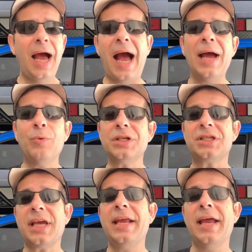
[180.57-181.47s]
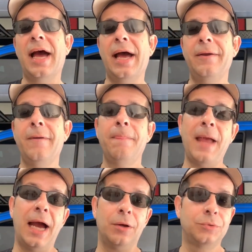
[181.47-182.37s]
I would say not.
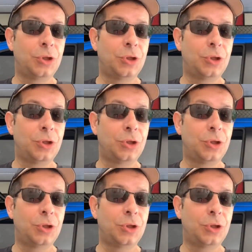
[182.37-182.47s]
Now,